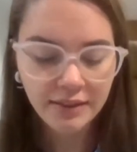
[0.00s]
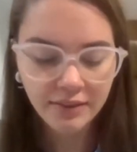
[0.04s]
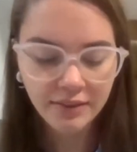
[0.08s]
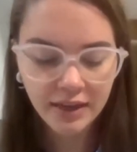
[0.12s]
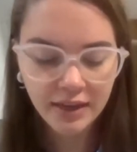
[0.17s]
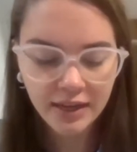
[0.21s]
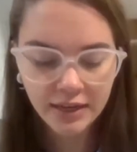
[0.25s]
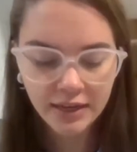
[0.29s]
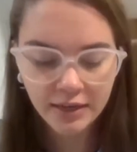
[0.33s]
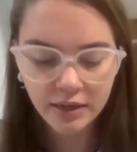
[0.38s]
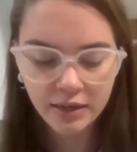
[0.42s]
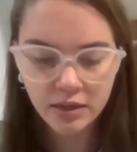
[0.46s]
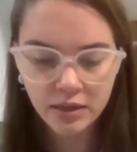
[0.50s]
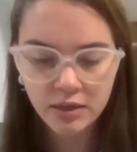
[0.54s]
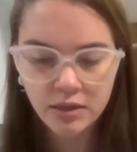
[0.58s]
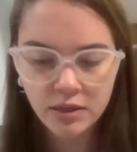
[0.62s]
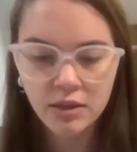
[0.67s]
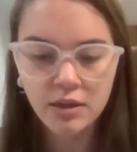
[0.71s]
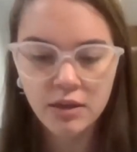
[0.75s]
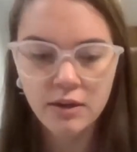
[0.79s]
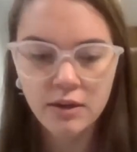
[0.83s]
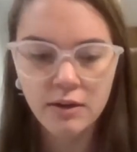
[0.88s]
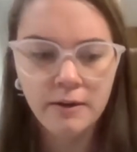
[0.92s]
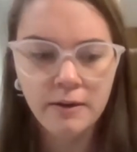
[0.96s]
And then
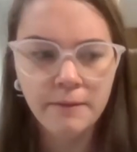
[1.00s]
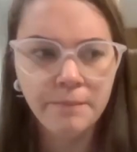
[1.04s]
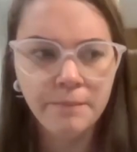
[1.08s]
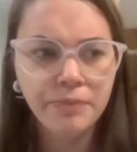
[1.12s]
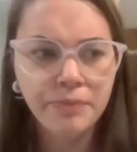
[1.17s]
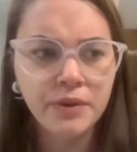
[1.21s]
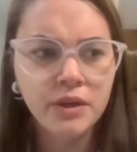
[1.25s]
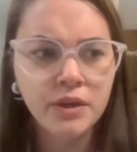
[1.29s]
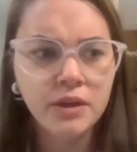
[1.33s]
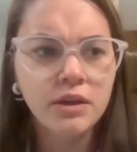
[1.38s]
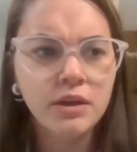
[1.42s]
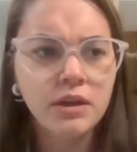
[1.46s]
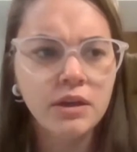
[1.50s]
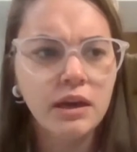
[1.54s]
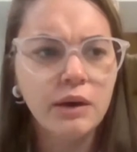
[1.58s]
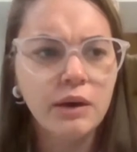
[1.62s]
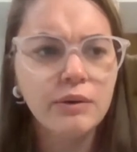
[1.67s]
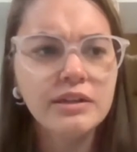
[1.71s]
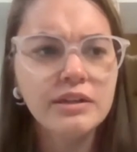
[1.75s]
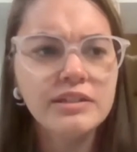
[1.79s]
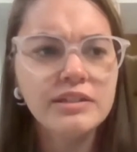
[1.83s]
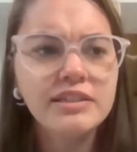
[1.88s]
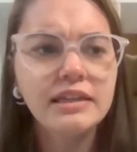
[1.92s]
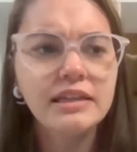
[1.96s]
I
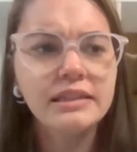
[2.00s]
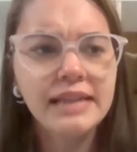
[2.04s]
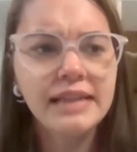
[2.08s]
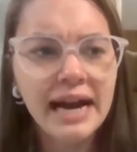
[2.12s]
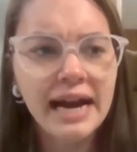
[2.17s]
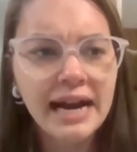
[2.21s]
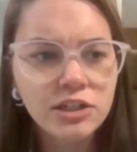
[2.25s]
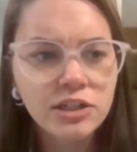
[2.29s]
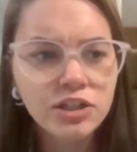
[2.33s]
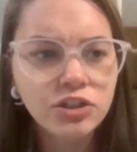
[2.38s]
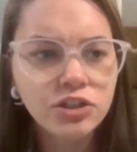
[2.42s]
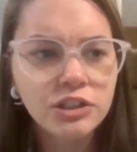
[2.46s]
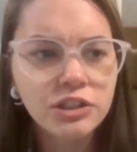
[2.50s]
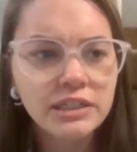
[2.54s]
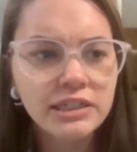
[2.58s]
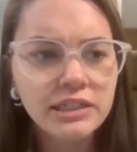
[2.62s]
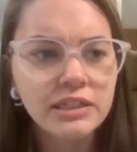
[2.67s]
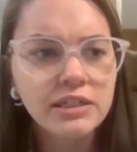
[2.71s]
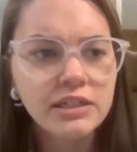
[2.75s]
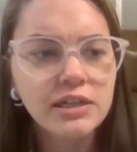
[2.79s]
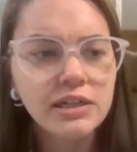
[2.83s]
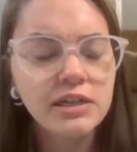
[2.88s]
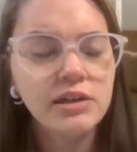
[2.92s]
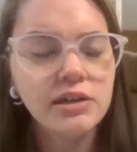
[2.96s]
want to say last
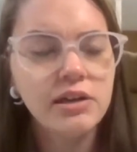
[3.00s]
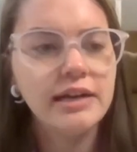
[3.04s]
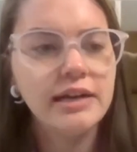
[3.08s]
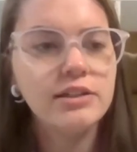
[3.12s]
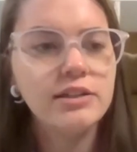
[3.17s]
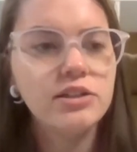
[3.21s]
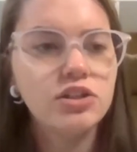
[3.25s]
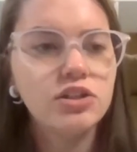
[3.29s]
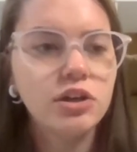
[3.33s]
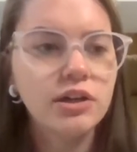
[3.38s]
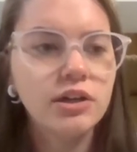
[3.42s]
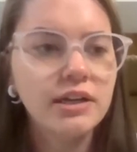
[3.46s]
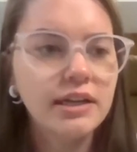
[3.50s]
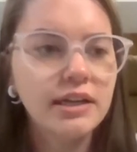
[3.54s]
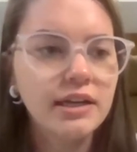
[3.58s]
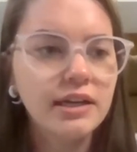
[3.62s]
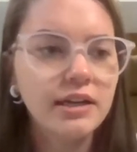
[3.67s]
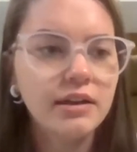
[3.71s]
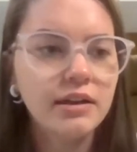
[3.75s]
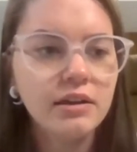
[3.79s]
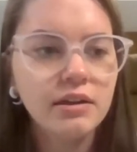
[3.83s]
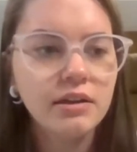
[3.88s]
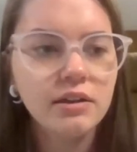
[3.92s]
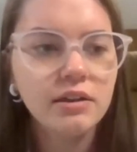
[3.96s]
year I
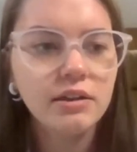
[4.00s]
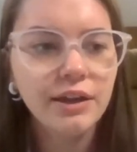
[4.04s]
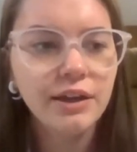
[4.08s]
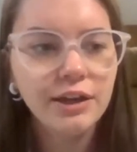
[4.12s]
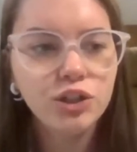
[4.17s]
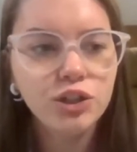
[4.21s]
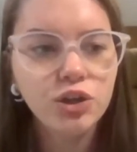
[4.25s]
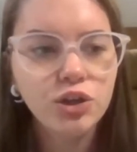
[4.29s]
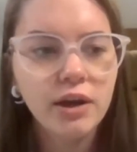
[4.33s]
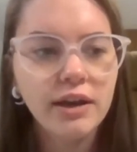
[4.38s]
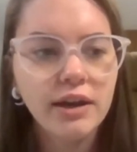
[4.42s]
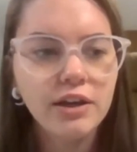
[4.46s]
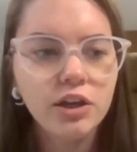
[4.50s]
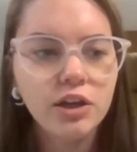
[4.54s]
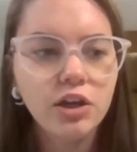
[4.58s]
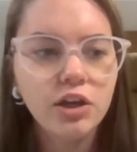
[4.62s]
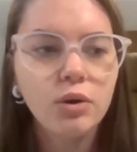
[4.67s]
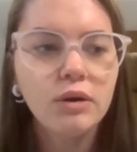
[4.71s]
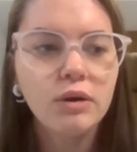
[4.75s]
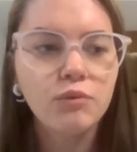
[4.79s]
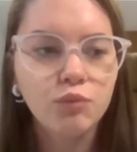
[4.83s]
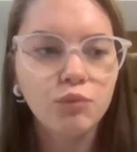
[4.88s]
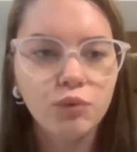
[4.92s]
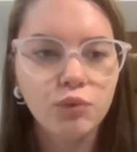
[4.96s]
started like trying to
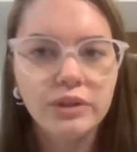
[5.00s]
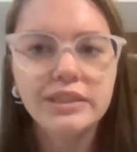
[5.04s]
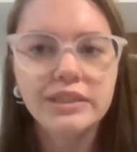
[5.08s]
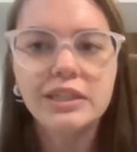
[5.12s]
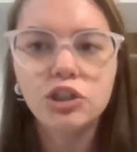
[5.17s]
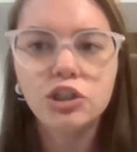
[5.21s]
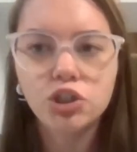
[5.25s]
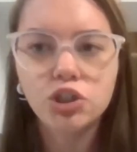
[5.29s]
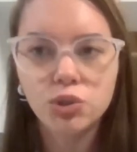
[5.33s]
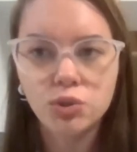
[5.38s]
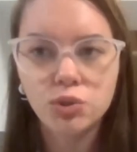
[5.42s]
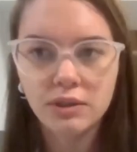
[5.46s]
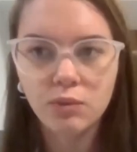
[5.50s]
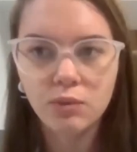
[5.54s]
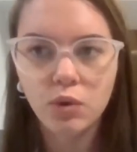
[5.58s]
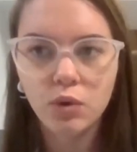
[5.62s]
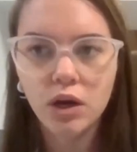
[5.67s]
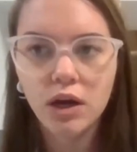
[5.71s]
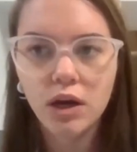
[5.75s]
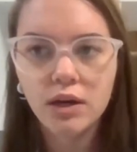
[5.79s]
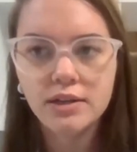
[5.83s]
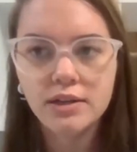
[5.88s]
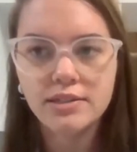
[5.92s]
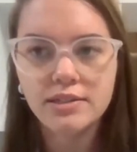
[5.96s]
go on really short
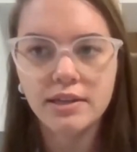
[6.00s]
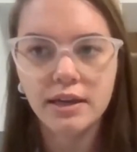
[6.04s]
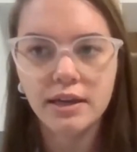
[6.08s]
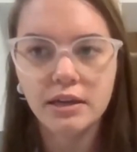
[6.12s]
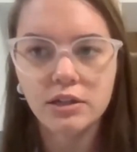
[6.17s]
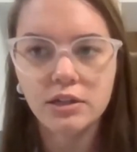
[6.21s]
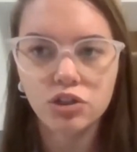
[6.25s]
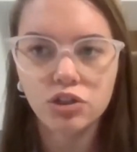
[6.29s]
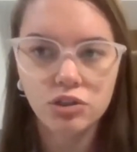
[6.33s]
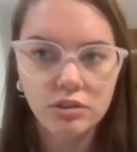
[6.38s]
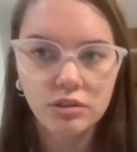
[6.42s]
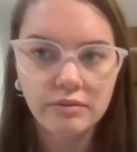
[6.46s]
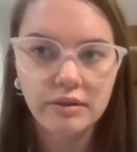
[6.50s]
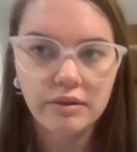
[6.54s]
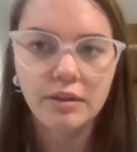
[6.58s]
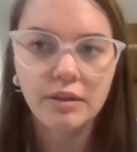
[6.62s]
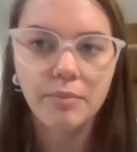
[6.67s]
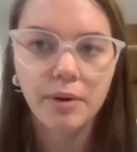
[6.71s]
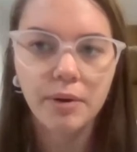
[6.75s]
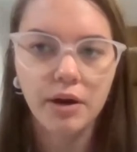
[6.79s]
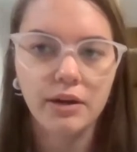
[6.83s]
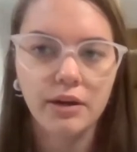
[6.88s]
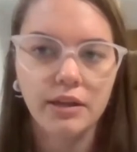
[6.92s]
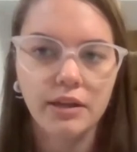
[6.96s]
walks, like just around
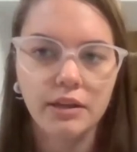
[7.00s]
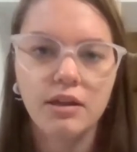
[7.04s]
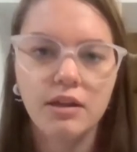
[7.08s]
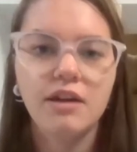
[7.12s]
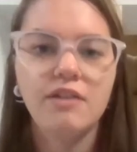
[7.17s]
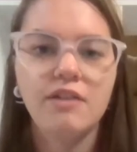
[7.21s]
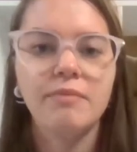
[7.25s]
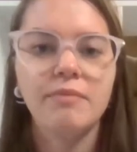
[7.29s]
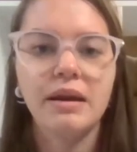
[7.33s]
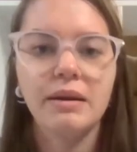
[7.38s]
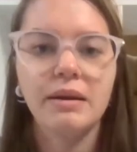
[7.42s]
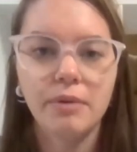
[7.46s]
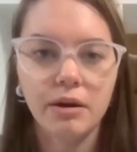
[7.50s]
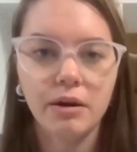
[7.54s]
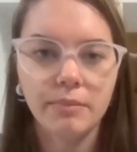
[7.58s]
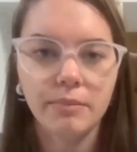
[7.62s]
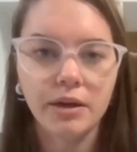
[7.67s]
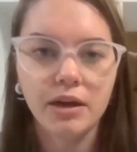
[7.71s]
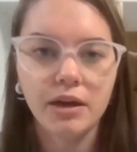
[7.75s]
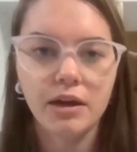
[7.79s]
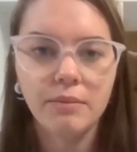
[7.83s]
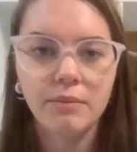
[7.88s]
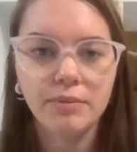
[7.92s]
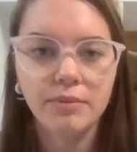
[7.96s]
the parking lot of my
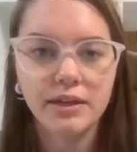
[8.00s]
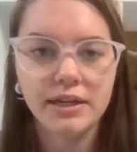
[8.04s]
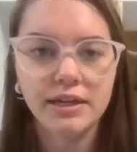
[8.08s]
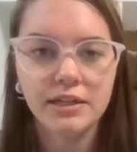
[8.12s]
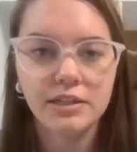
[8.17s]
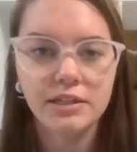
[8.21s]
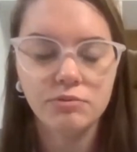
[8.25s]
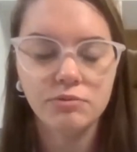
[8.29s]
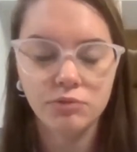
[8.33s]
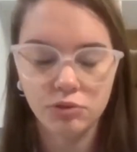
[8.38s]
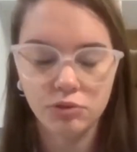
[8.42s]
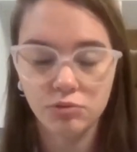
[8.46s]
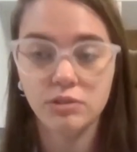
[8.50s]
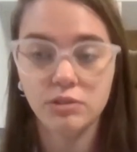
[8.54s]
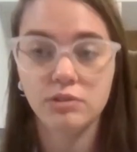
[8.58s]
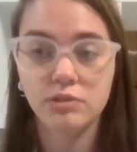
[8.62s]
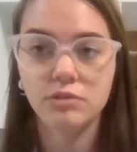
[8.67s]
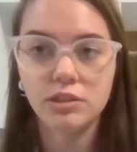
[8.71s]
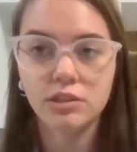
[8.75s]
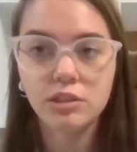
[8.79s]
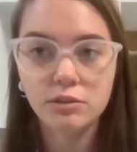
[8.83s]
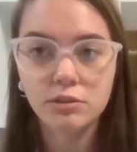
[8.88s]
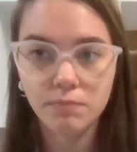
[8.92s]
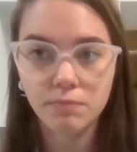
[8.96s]
apartment complex, which was
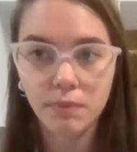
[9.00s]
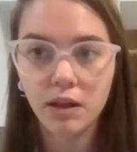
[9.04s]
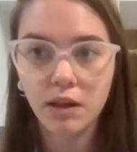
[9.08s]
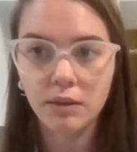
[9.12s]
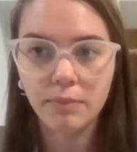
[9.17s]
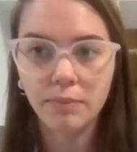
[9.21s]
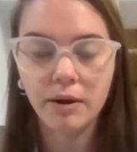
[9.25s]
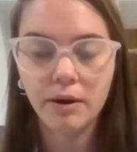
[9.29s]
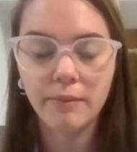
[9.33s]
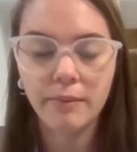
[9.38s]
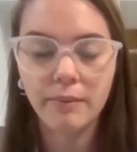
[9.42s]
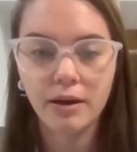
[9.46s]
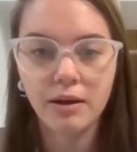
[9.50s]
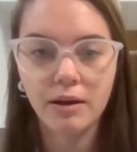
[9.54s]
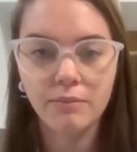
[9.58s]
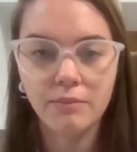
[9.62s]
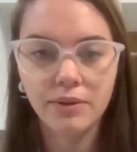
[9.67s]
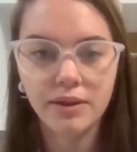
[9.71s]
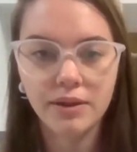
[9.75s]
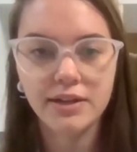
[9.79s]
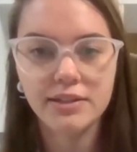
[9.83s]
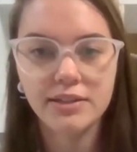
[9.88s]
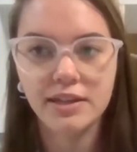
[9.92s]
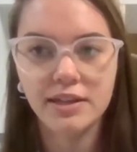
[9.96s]
a small apartment
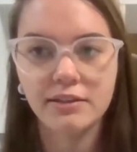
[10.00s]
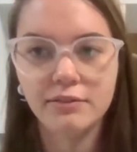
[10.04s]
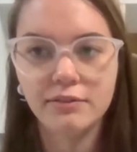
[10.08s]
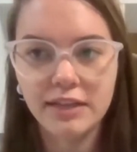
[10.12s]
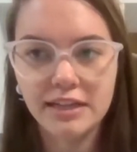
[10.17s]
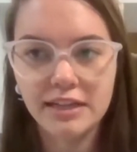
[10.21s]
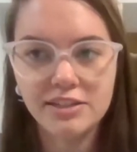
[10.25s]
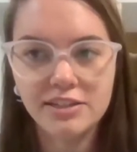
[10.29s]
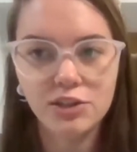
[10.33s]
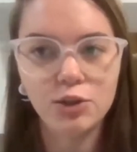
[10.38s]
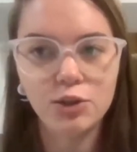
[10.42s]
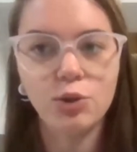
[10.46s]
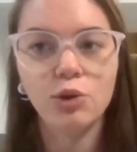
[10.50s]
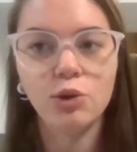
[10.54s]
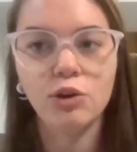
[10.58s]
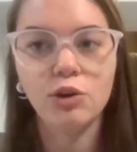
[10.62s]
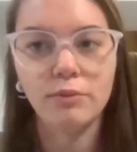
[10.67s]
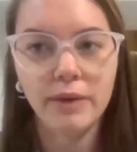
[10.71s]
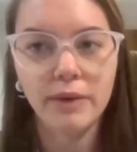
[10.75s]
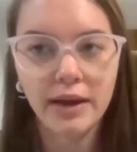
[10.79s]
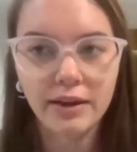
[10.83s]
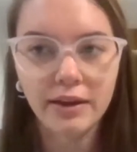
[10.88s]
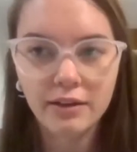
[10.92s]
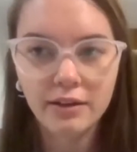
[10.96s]
complex, like less than a
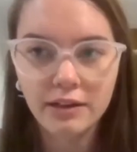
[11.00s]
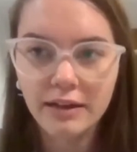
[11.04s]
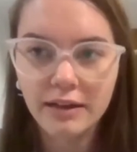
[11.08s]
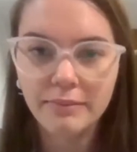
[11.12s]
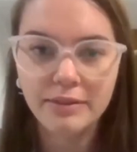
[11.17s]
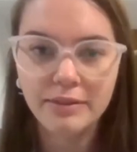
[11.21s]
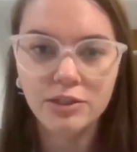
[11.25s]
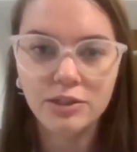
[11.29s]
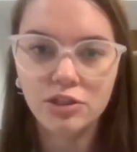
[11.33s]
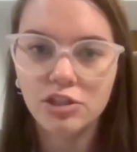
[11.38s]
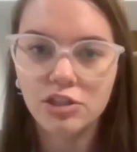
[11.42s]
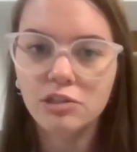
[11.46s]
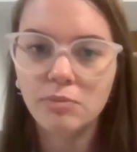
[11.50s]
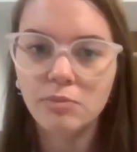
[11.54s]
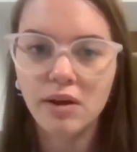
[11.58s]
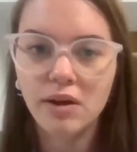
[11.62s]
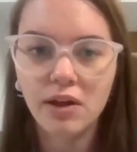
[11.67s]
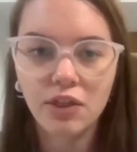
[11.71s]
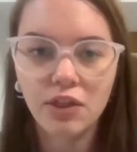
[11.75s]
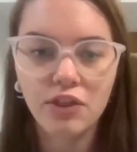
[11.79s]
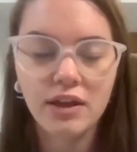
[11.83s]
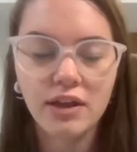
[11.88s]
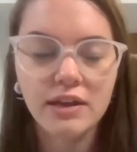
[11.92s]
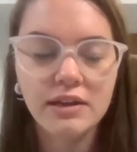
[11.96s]
quarter mile. I mean, just
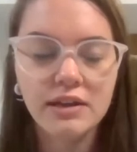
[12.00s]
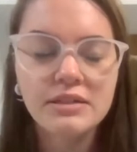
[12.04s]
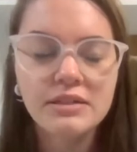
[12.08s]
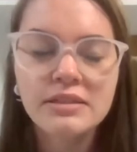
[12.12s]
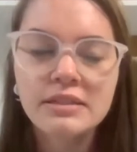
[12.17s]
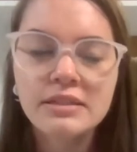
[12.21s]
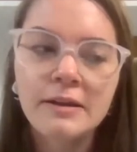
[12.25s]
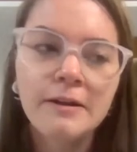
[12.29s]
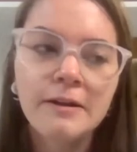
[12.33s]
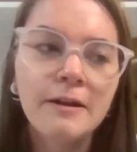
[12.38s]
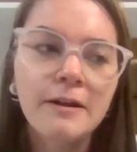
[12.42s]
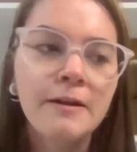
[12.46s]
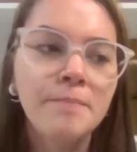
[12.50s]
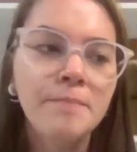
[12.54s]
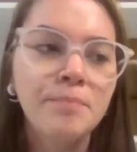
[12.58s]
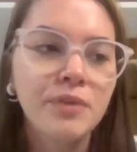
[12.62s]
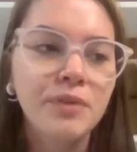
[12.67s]
small things.